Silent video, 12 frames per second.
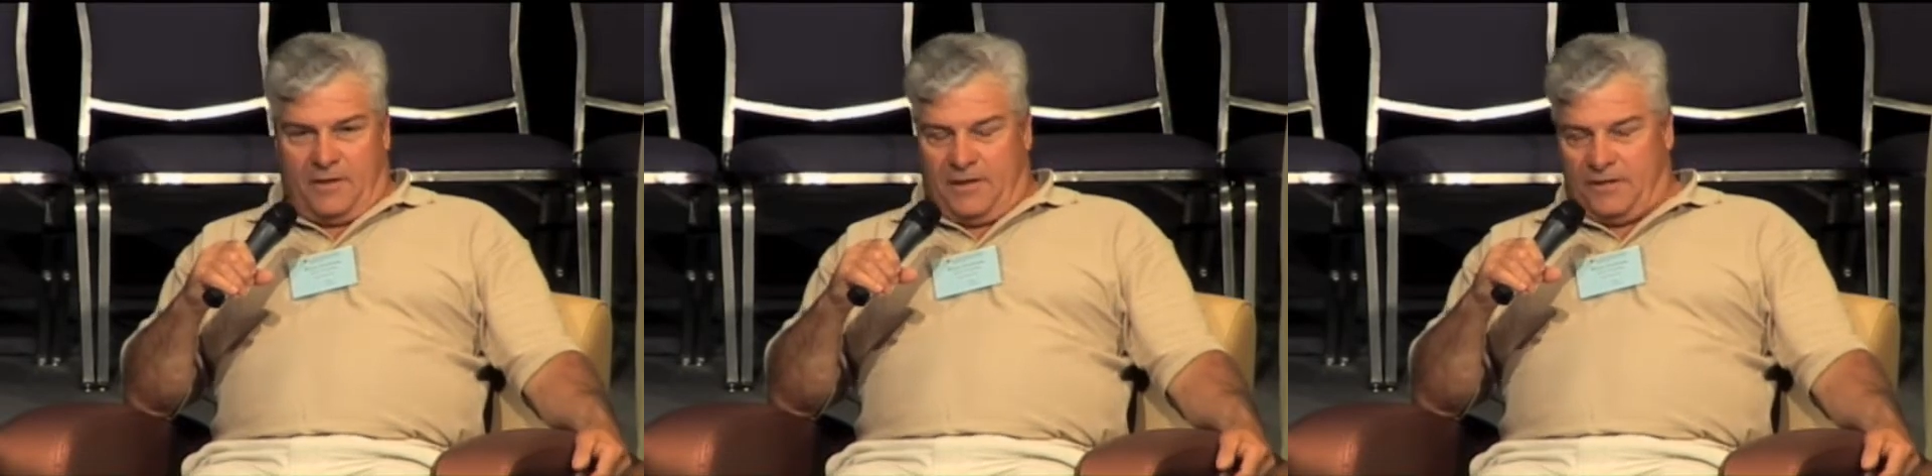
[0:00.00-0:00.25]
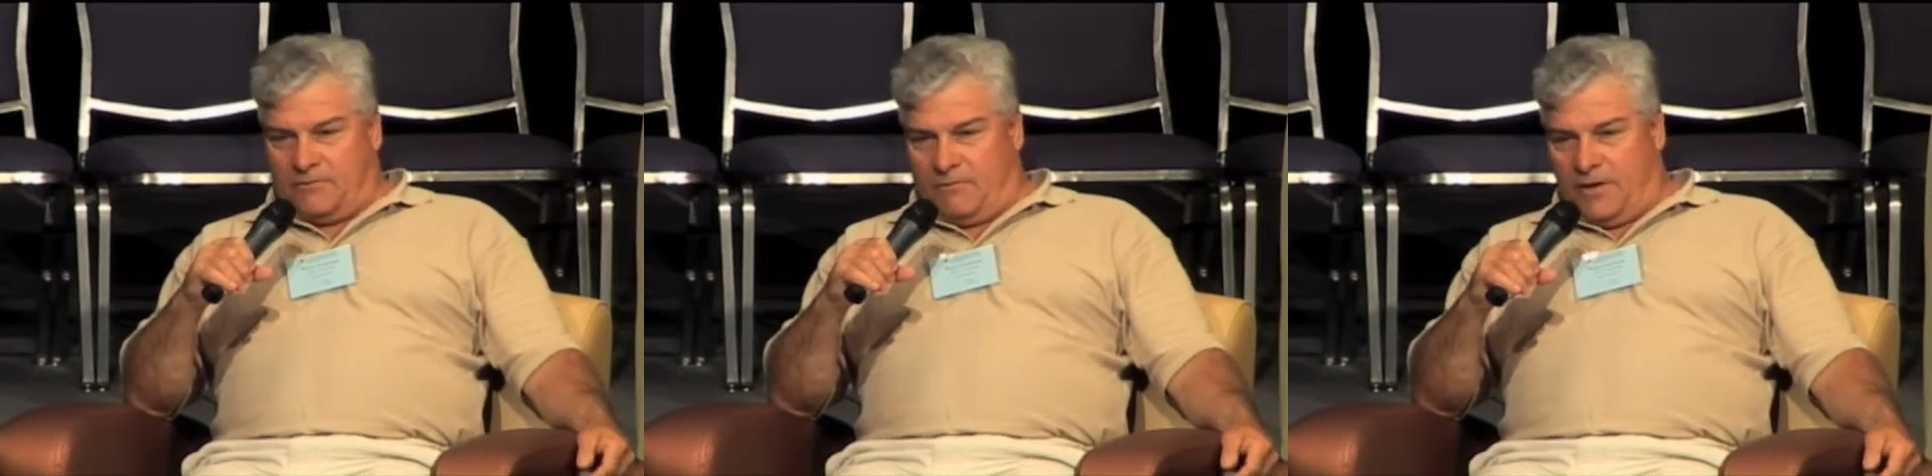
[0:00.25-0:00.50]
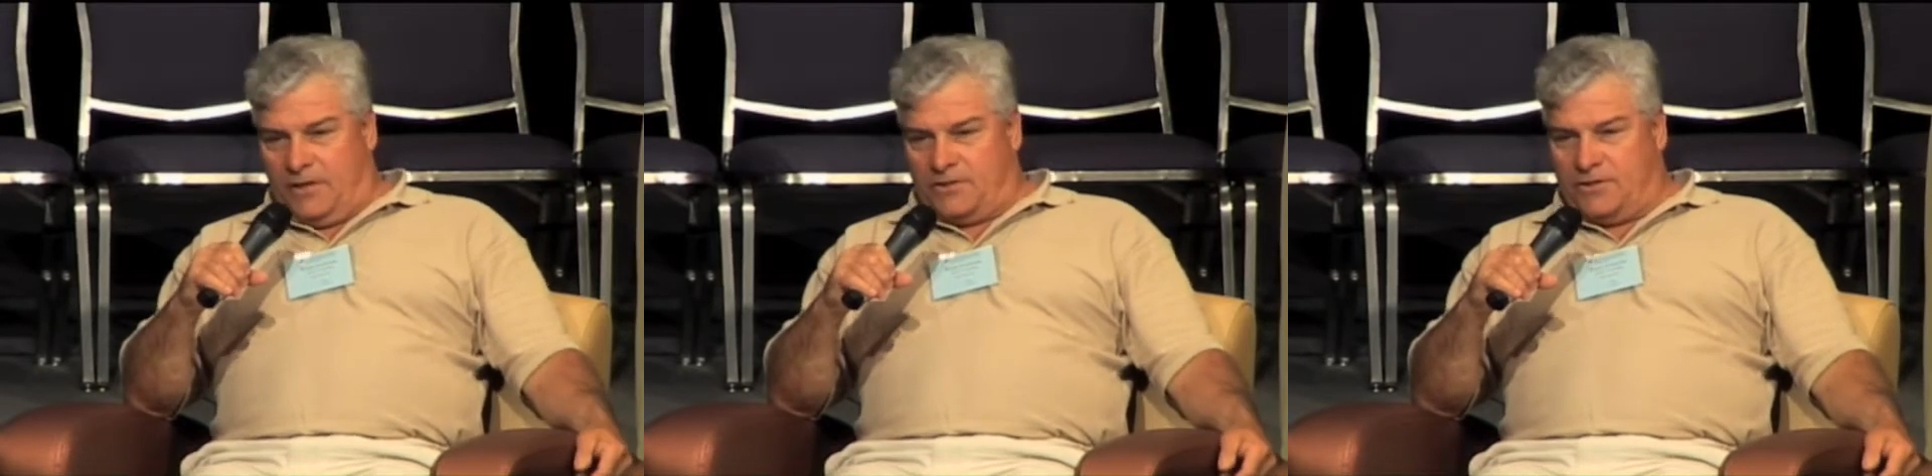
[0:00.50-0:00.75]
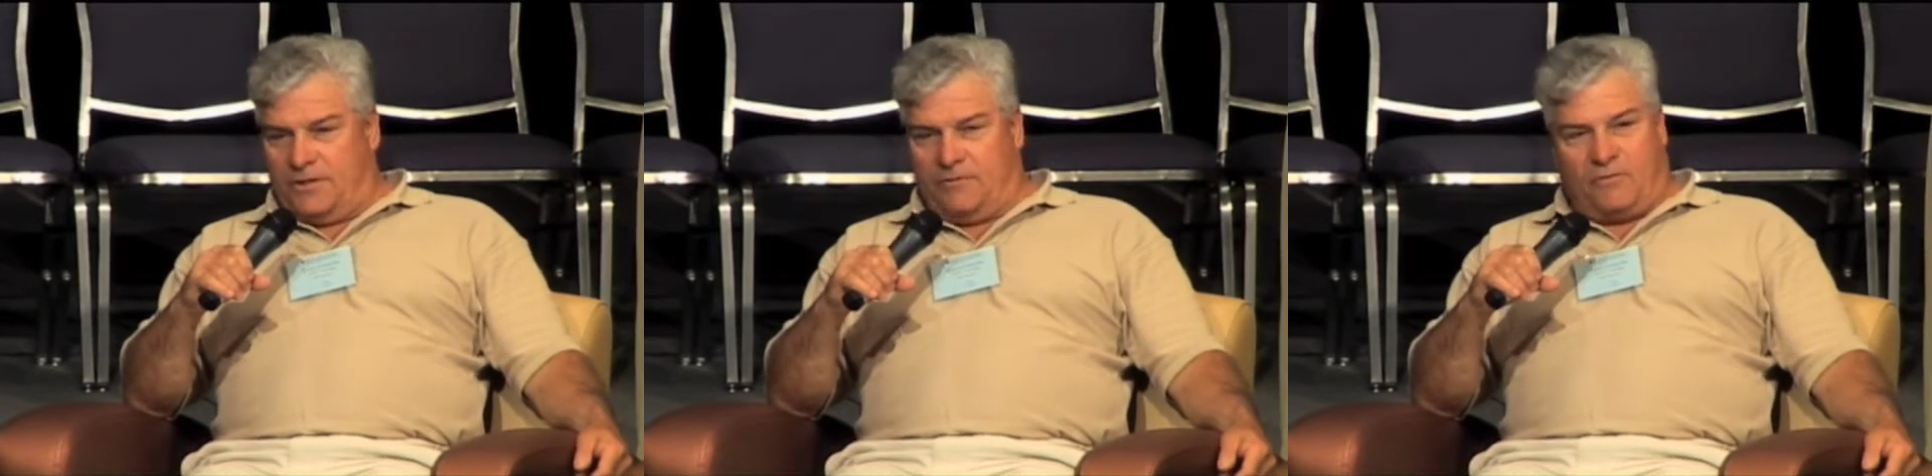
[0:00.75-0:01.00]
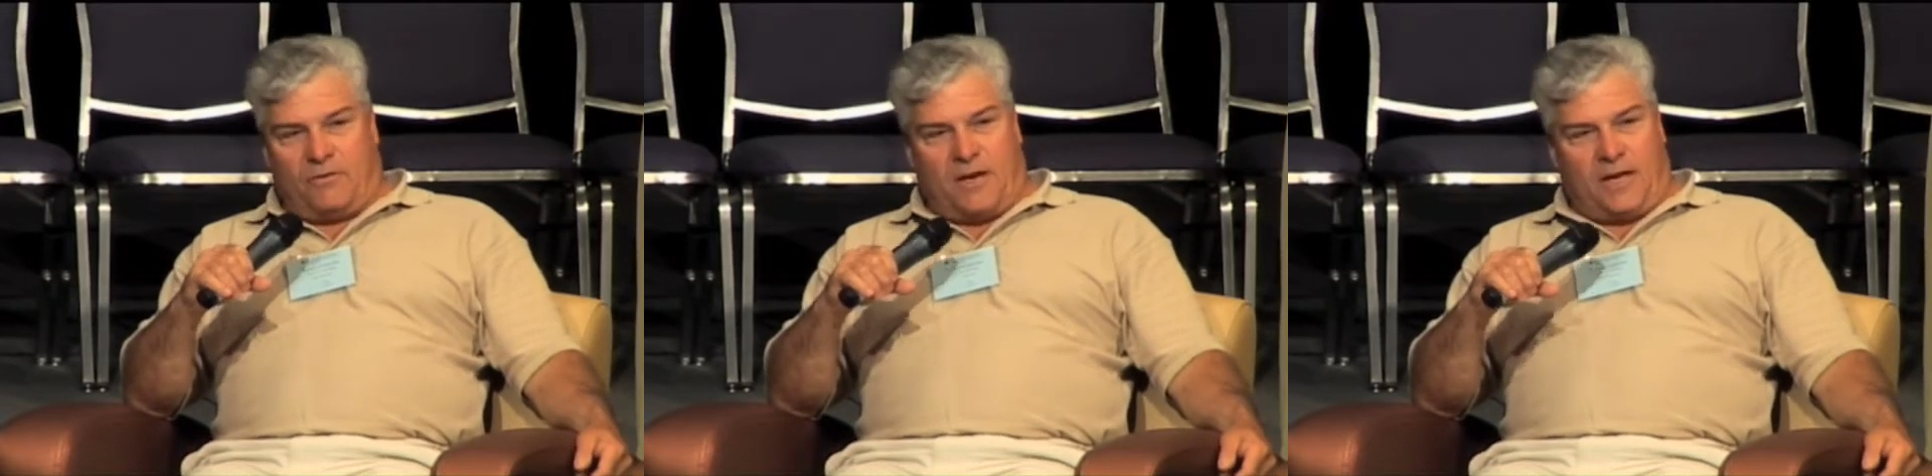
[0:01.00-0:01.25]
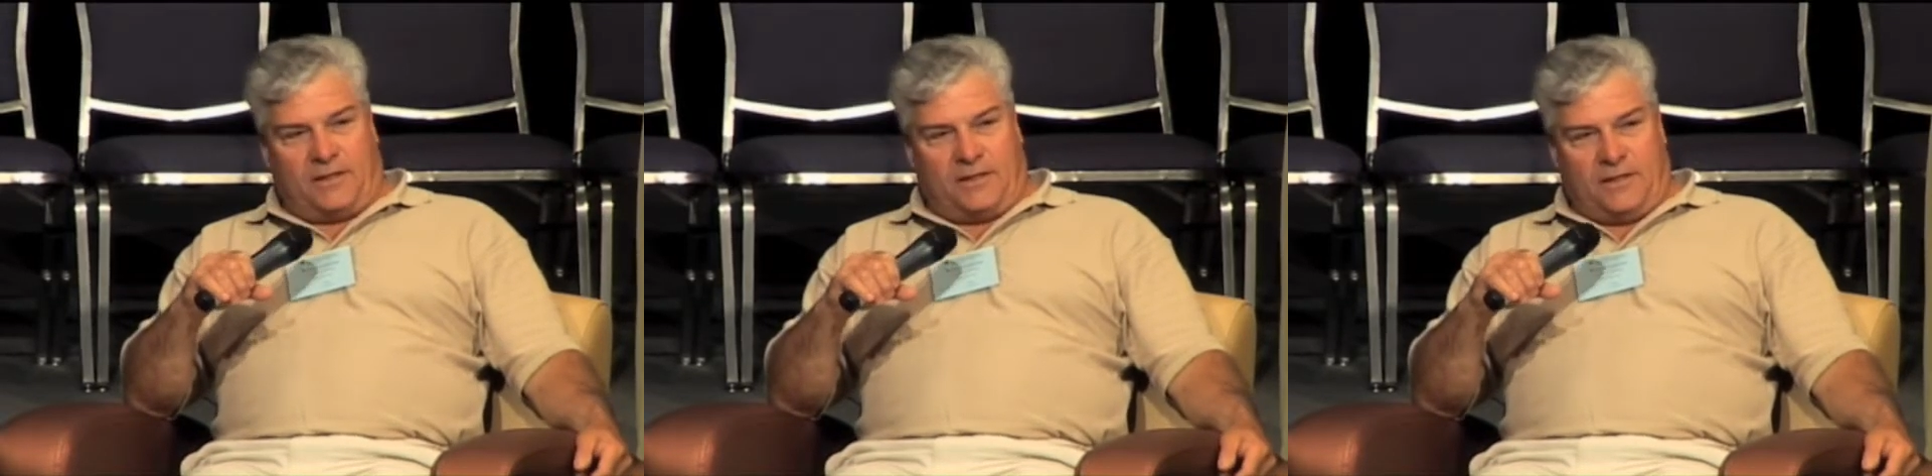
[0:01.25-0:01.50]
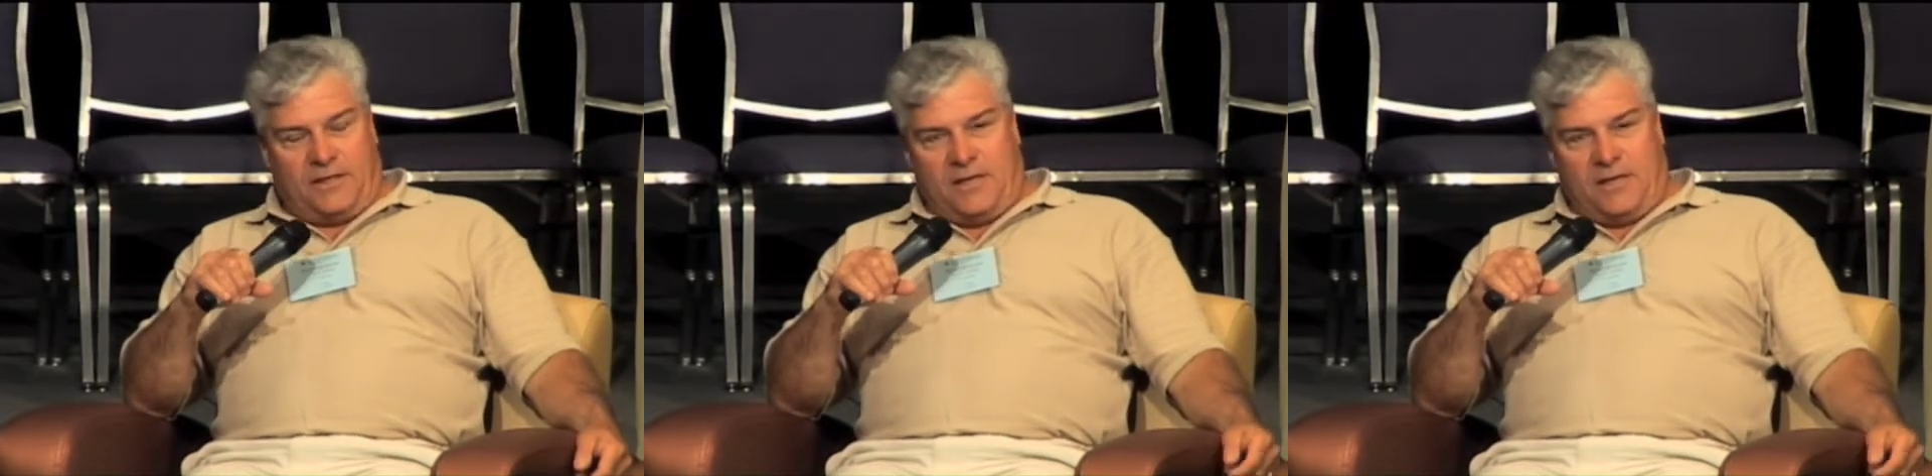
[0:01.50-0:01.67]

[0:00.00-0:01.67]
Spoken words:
East Greenwich in Rhode Island.